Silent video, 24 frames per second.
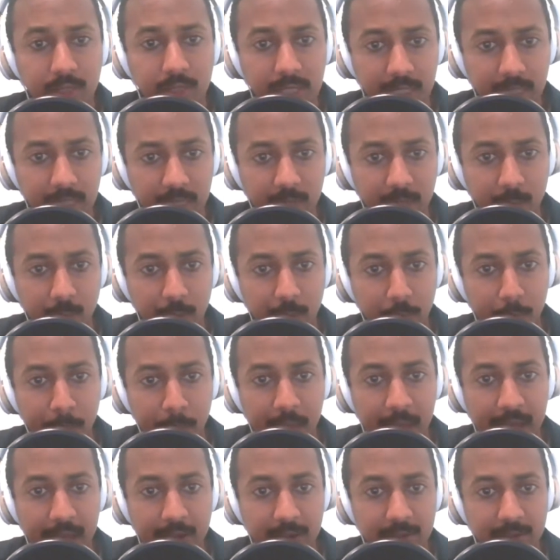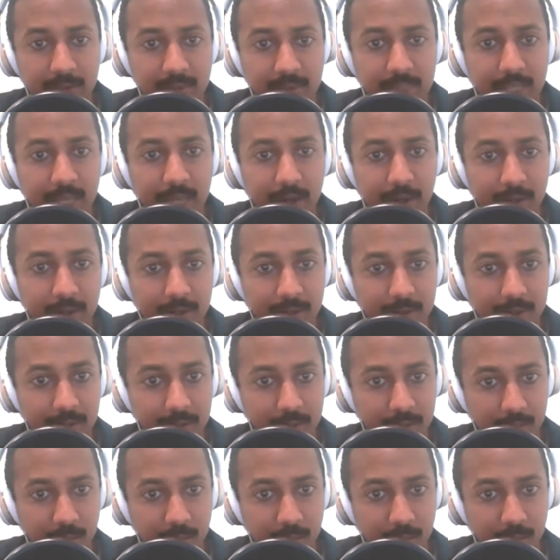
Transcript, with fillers: dealing with matters that are,